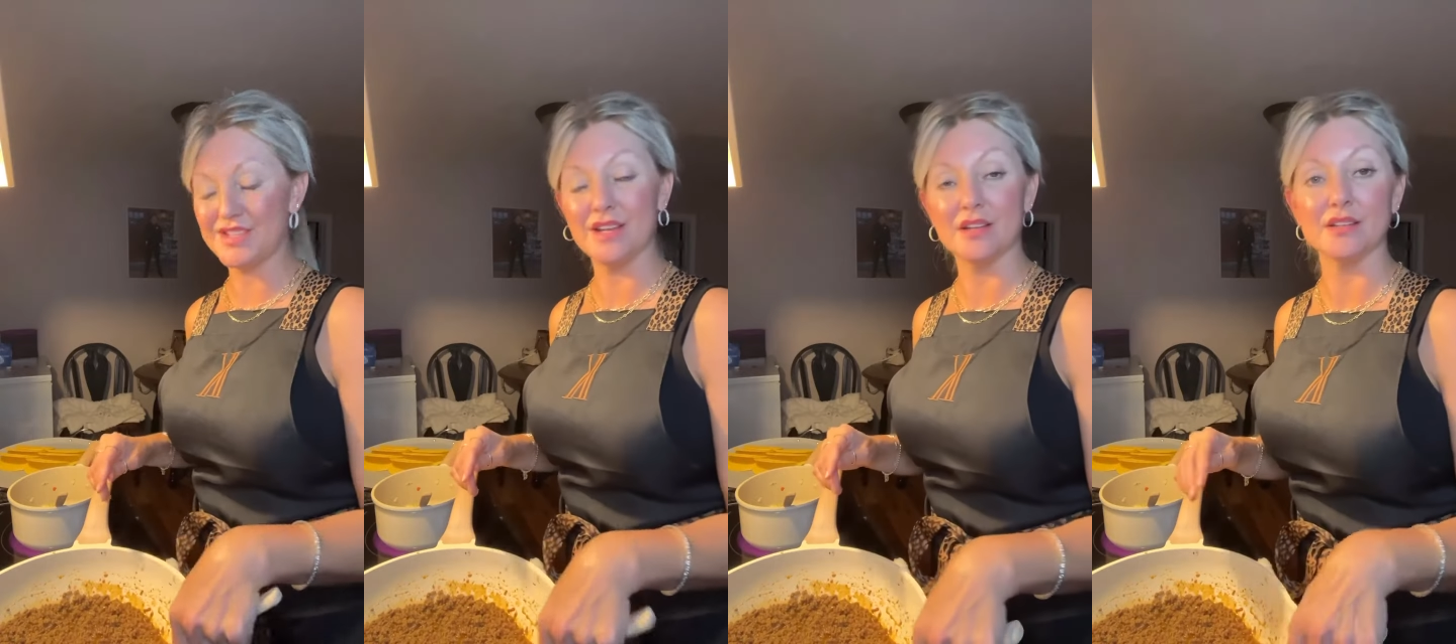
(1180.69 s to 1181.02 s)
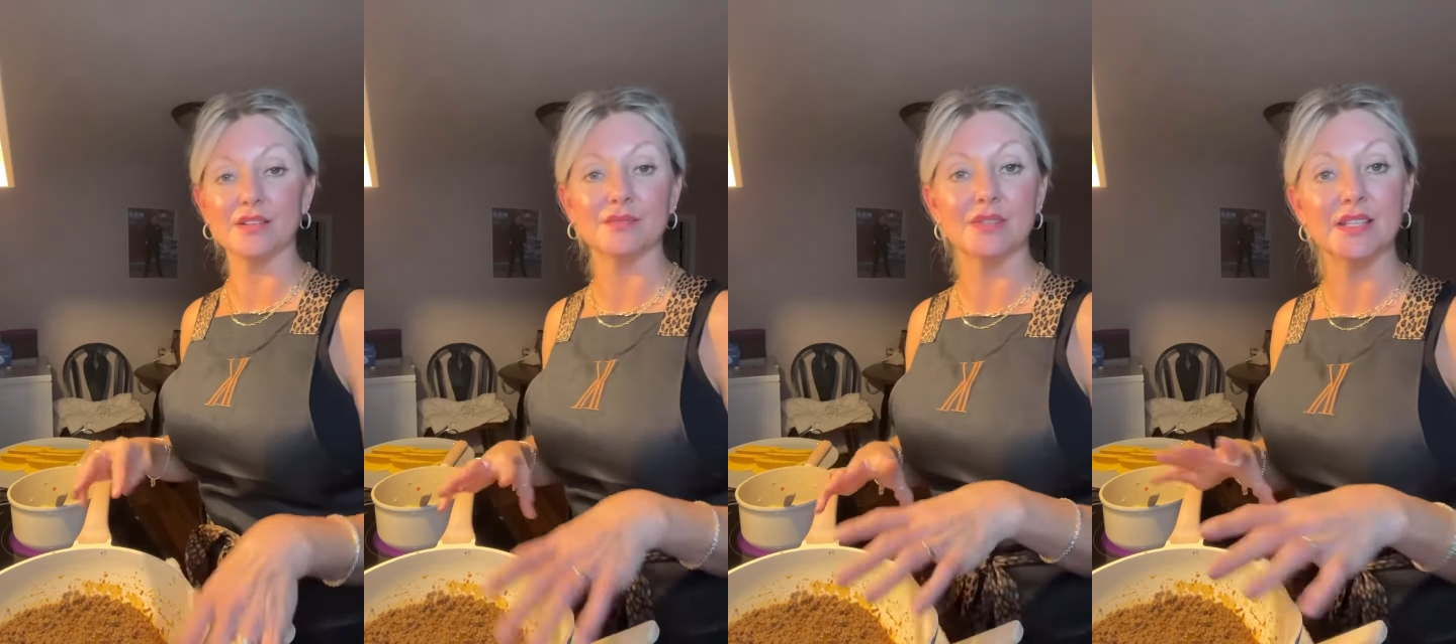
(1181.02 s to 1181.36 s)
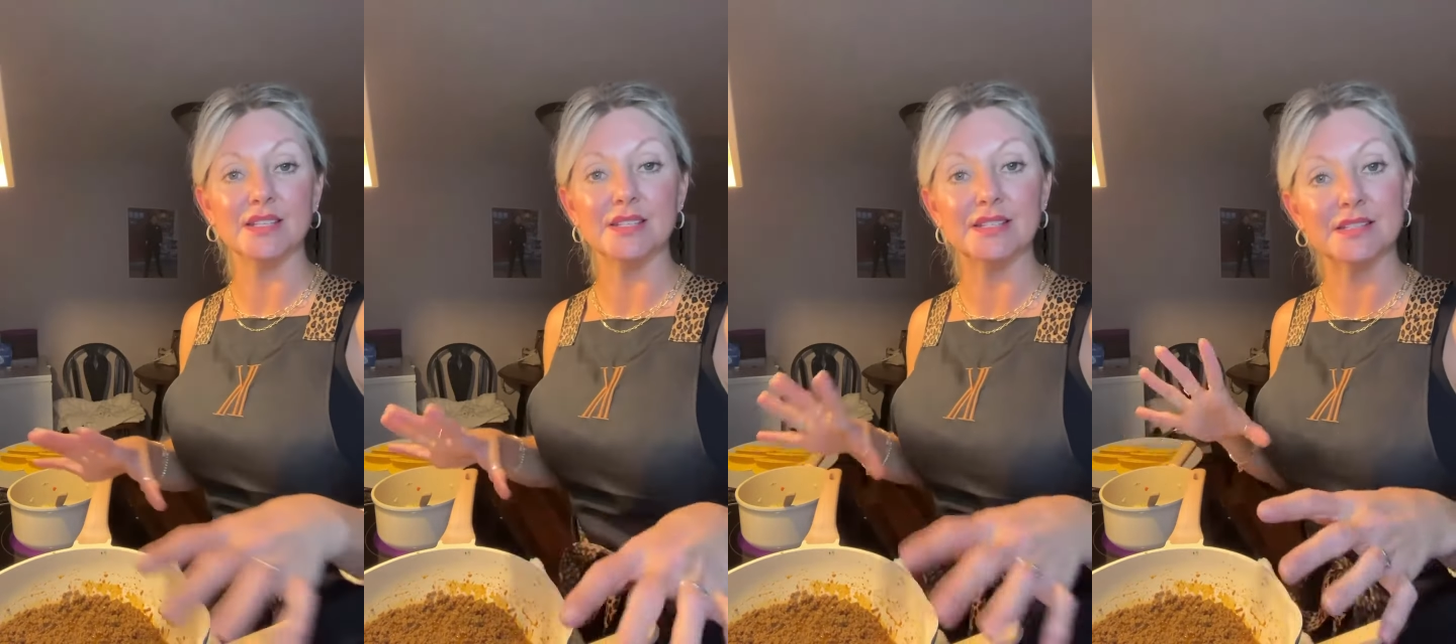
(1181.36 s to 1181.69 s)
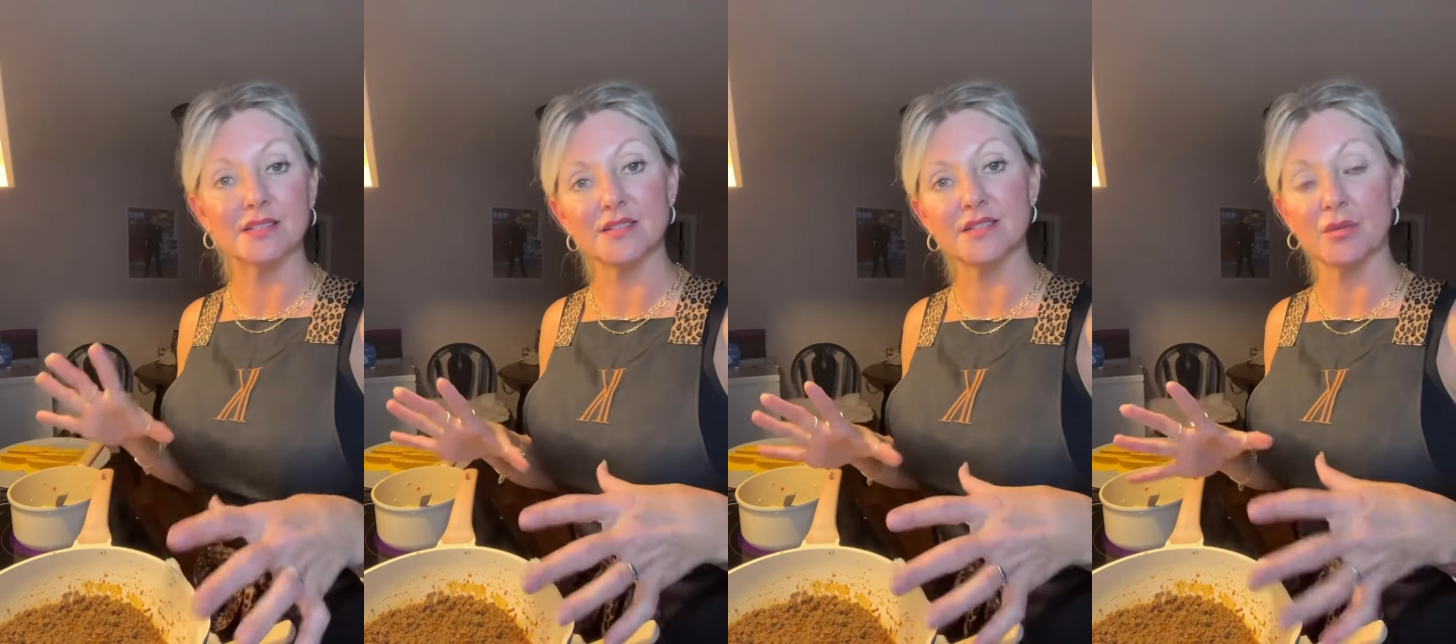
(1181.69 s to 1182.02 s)
kind of getting
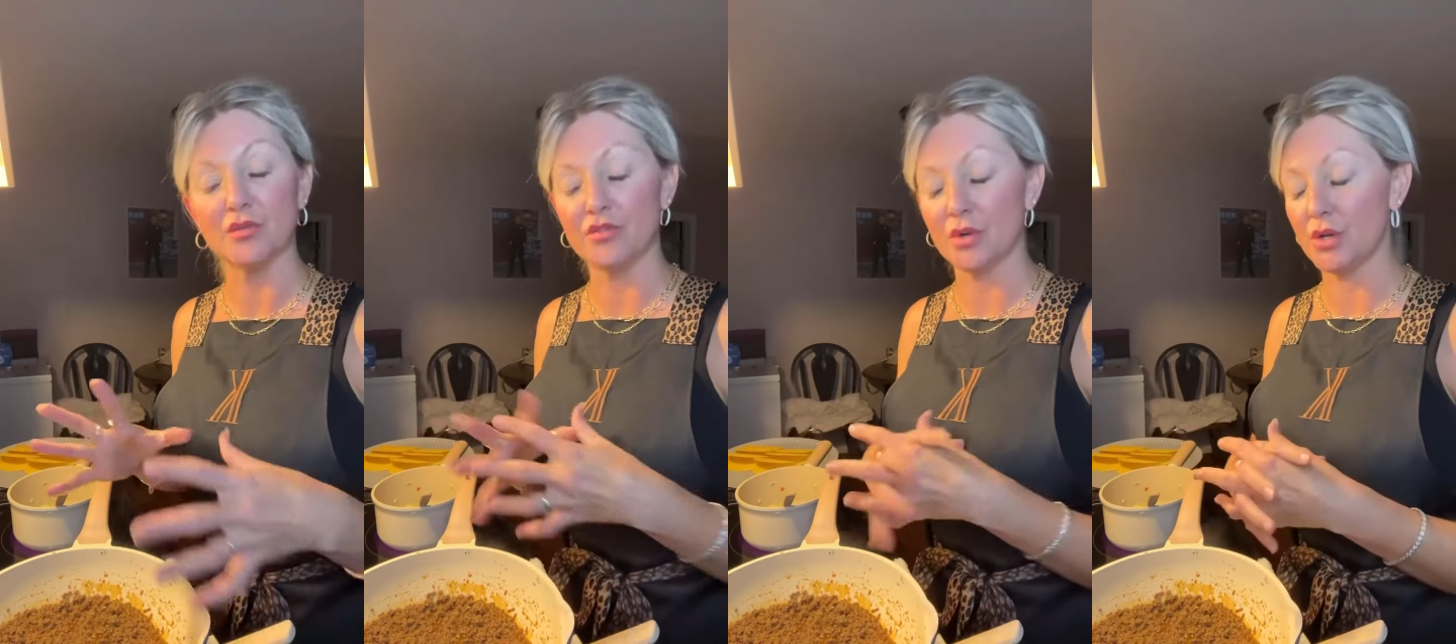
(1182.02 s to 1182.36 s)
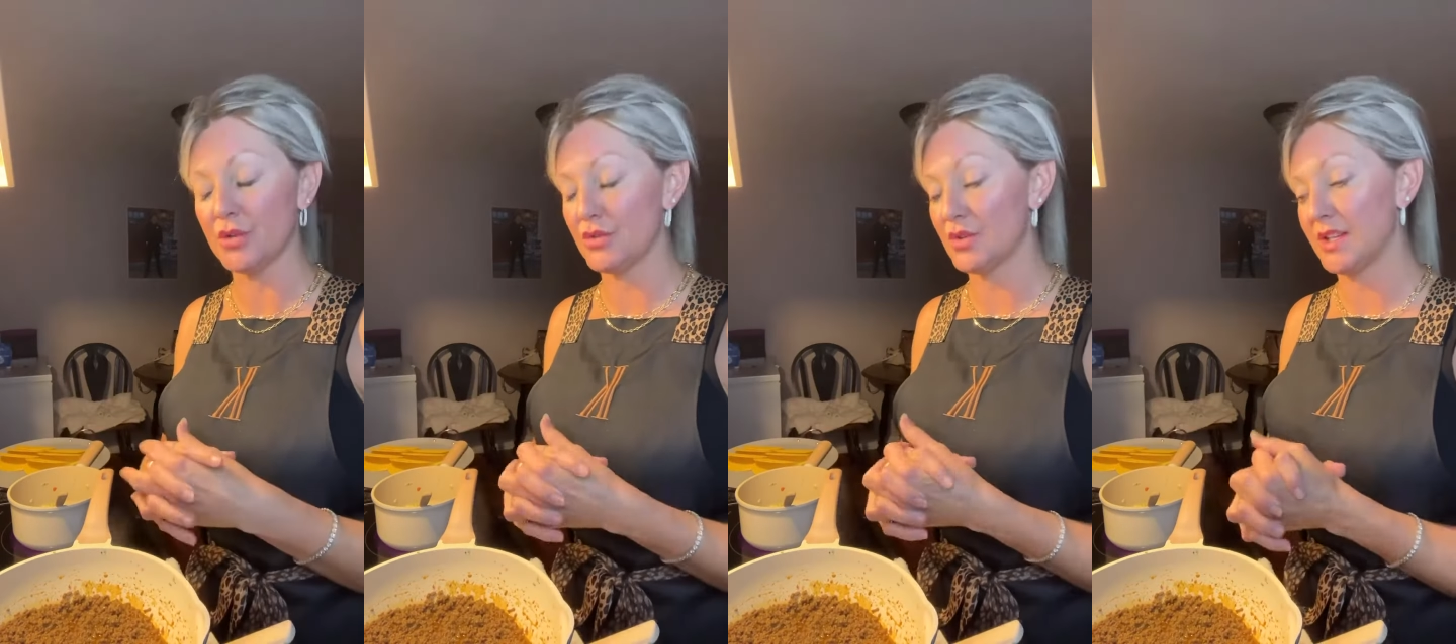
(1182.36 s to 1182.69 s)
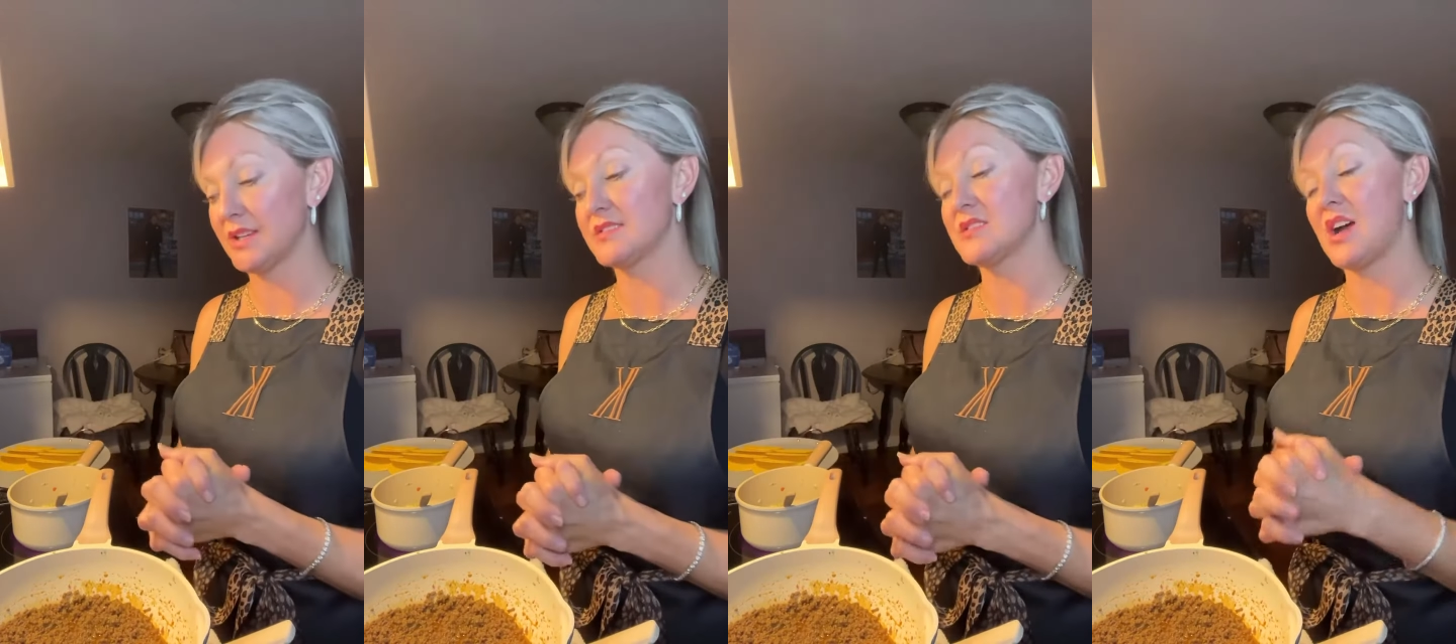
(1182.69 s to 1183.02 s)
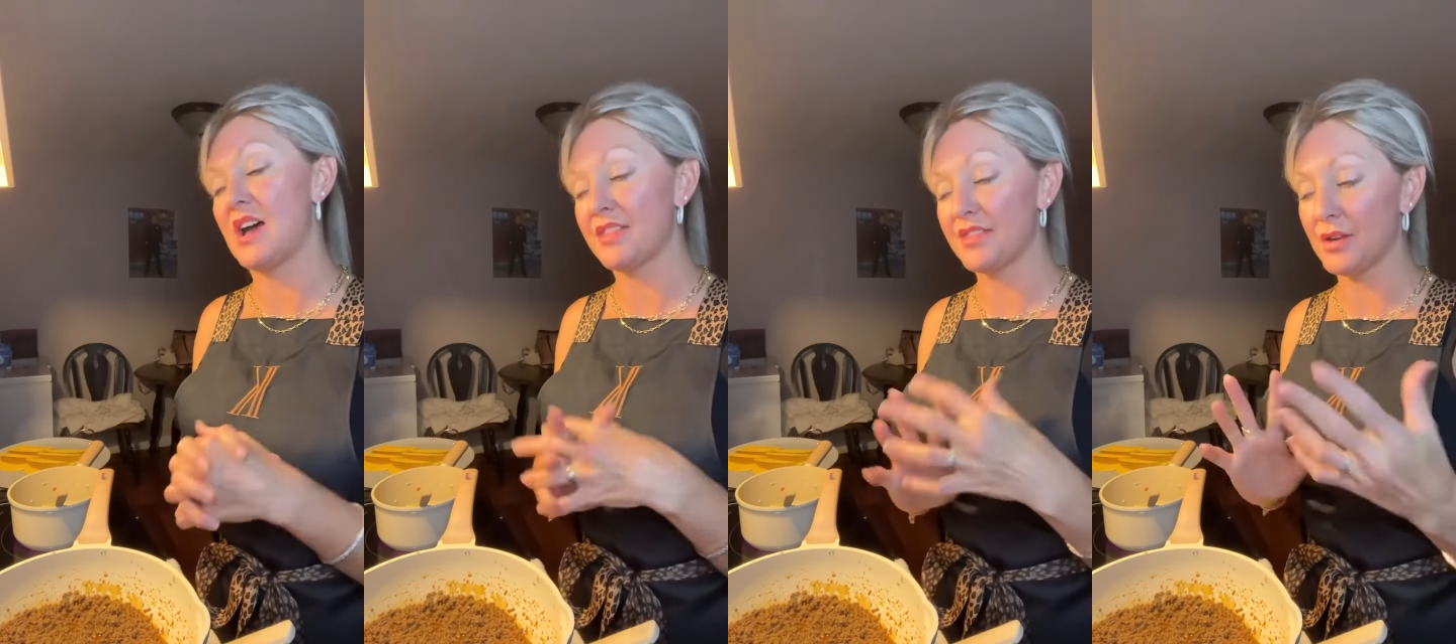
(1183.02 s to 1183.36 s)
into some of her other legs. So
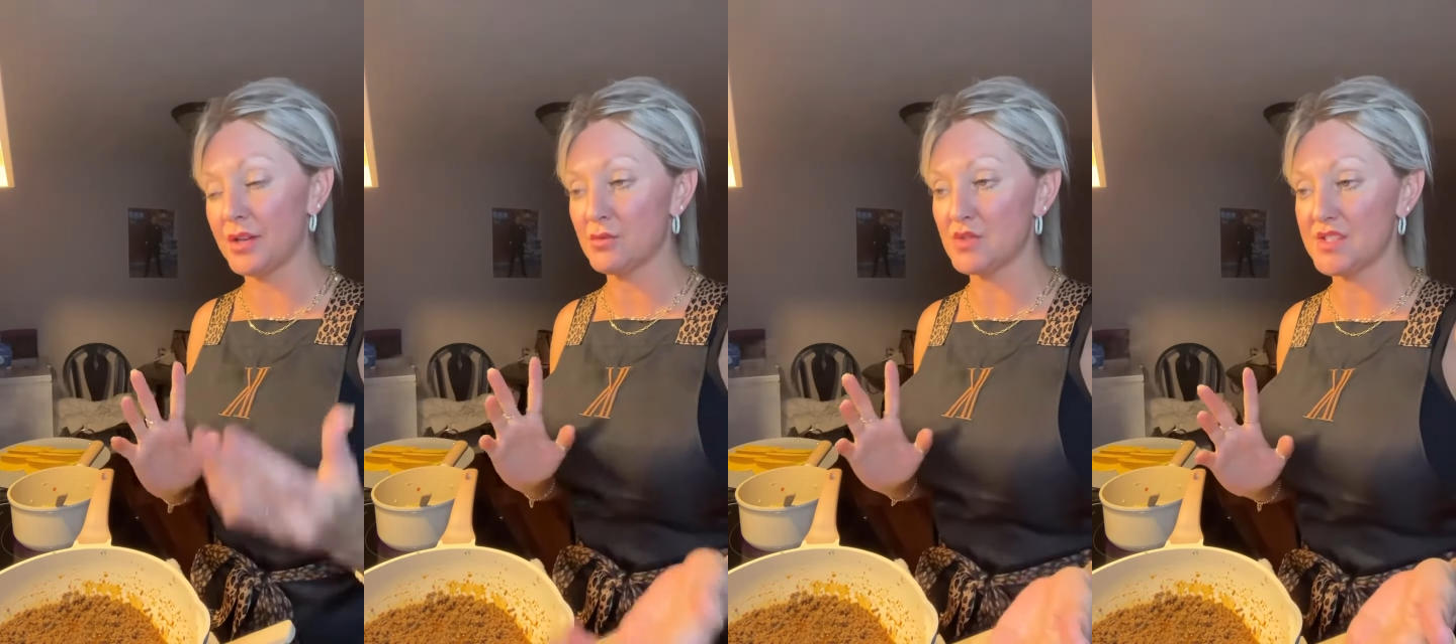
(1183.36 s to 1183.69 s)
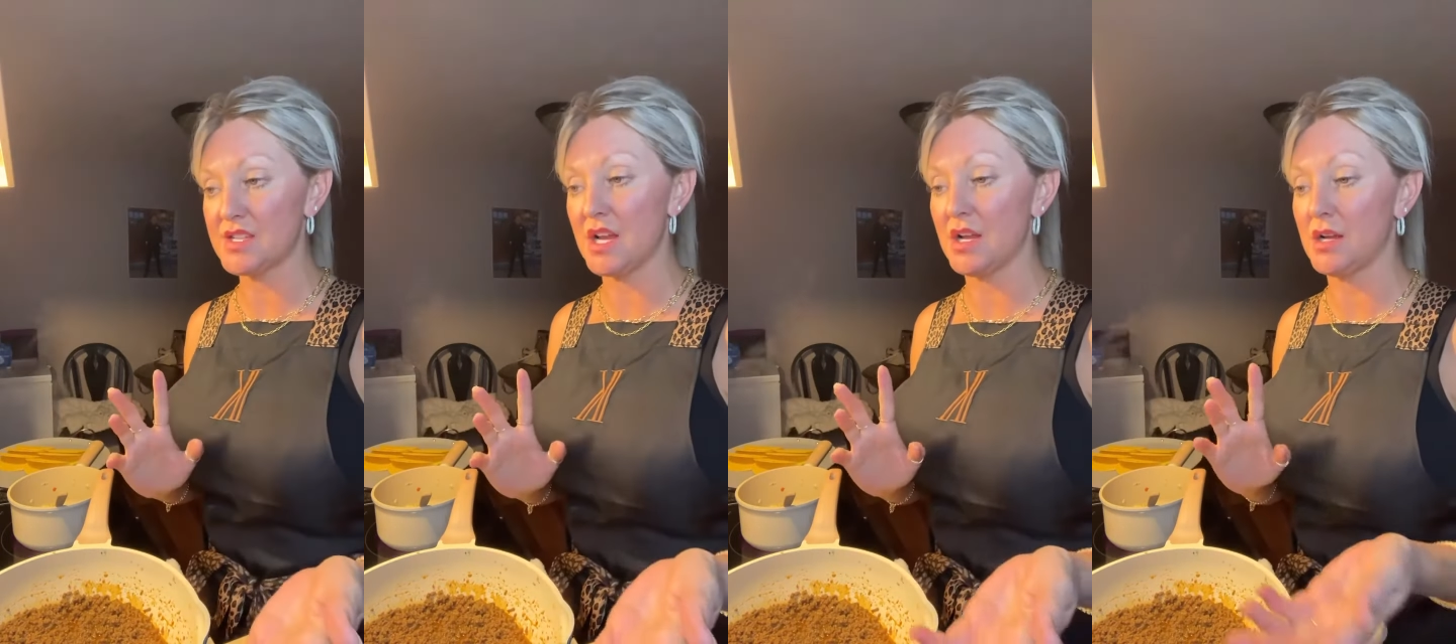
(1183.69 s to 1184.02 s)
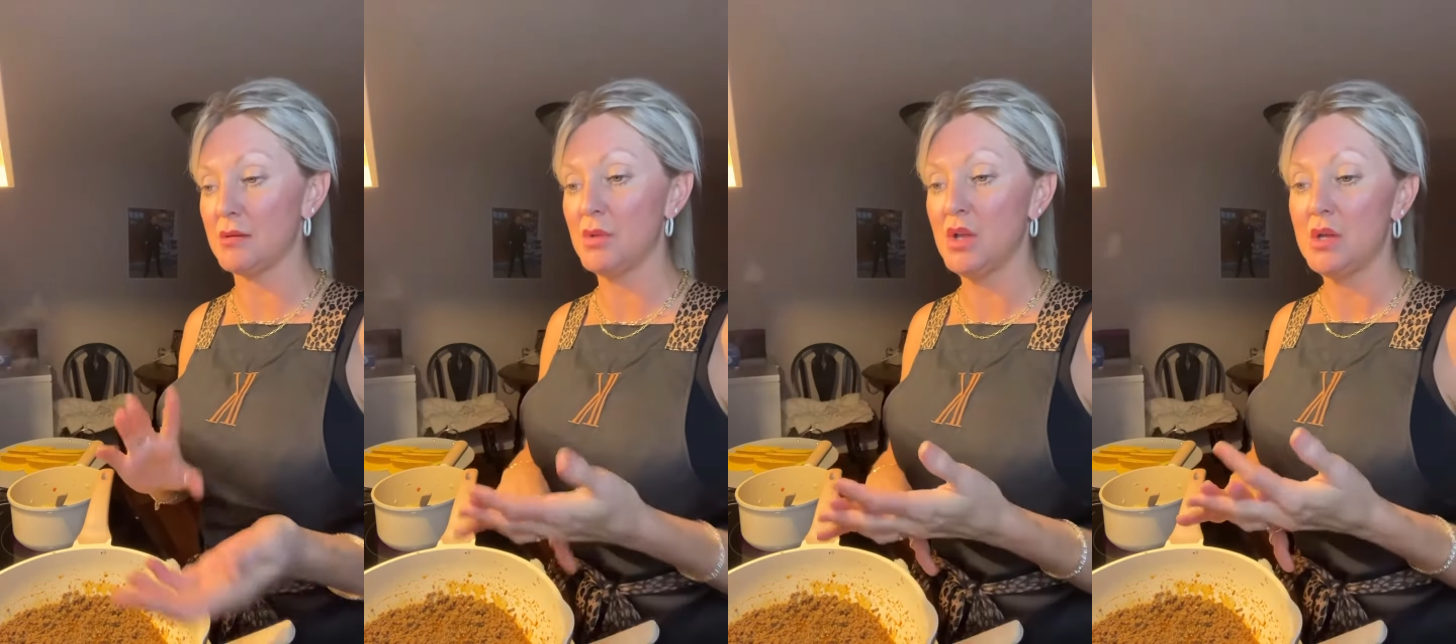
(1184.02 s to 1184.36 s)
I thought it was time.